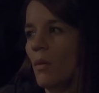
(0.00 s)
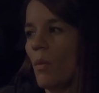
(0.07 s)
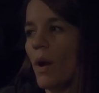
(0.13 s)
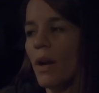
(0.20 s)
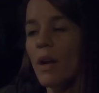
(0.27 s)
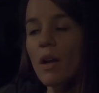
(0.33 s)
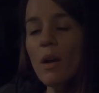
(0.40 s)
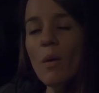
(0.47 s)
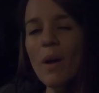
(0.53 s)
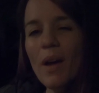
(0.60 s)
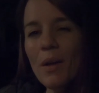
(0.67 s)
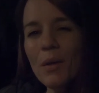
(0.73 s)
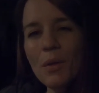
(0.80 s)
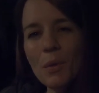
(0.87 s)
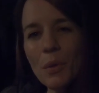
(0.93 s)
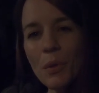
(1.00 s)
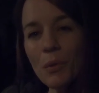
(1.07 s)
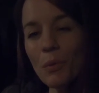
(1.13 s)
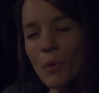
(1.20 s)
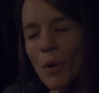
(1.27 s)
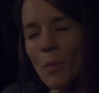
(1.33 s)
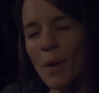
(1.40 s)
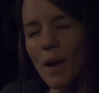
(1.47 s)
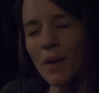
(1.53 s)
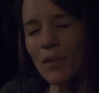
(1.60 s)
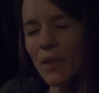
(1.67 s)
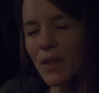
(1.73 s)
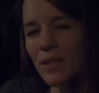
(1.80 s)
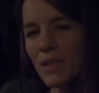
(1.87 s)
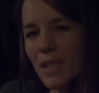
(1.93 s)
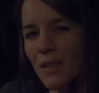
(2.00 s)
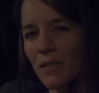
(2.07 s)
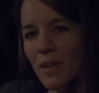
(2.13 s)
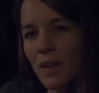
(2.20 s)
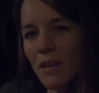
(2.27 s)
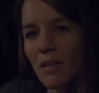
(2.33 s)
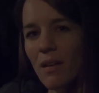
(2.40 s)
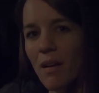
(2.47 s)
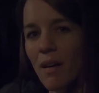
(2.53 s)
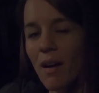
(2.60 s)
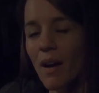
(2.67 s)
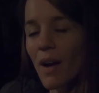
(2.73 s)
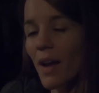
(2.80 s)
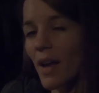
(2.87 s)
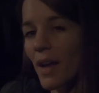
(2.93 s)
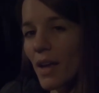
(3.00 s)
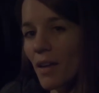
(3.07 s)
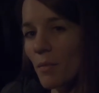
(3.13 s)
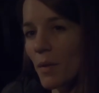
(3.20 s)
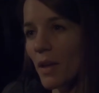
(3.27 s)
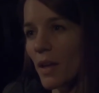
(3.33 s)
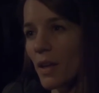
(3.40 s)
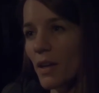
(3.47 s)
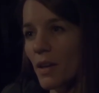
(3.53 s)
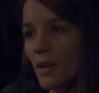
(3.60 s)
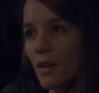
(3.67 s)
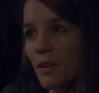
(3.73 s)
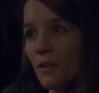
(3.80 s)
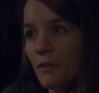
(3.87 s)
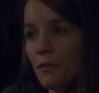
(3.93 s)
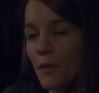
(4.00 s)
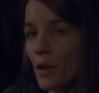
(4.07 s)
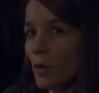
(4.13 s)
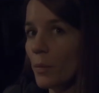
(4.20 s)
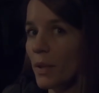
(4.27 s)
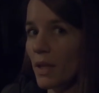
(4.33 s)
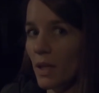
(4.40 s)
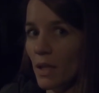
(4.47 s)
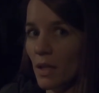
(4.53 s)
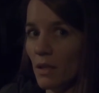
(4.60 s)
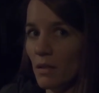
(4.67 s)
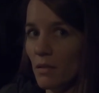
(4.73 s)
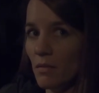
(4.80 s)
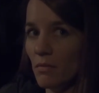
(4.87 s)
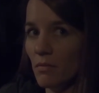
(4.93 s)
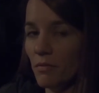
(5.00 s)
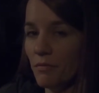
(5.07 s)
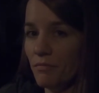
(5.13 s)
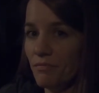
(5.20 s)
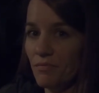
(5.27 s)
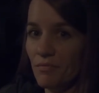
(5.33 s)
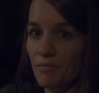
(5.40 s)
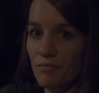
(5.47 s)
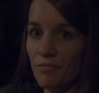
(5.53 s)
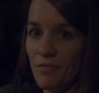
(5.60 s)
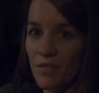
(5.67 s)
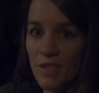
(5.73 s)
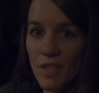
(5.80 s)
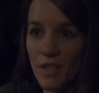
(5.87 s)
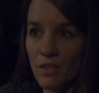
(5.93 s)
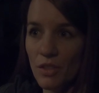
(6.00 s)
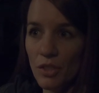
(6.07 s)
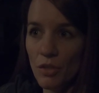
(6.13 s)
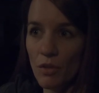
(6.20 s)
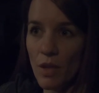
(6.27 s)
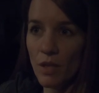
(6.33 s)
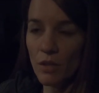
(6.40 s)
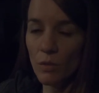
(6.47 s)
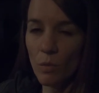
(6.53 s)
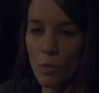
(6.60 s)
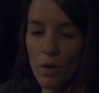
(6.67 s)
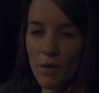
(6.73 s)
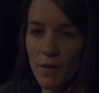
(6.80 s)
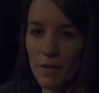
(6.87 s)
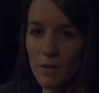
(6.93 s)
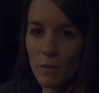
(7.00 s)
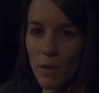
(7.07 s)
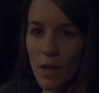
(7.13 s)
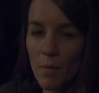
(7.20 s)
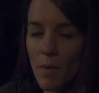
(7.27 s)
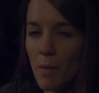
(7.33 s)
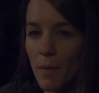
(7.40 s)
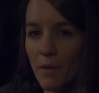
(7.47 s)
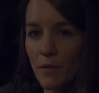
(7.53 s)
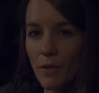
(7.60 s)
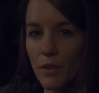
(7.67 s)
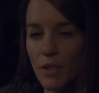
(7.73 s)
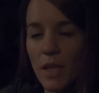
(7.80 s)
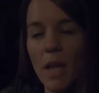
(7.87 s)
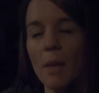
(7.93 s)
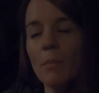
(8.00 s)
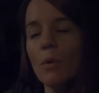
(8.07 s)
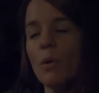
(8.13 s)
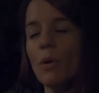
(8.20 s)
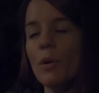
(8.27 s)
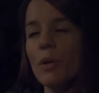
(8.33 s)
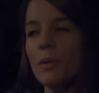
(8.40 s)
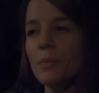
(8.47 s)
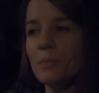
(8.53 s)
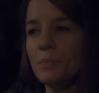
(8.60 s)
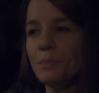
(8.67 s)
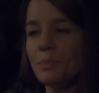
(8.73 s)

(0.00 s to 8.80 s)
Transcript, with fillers: why not go ahead and do a throwback Thanksgiving? I have been filming since two thousand one. That's when I bought my first camcorder.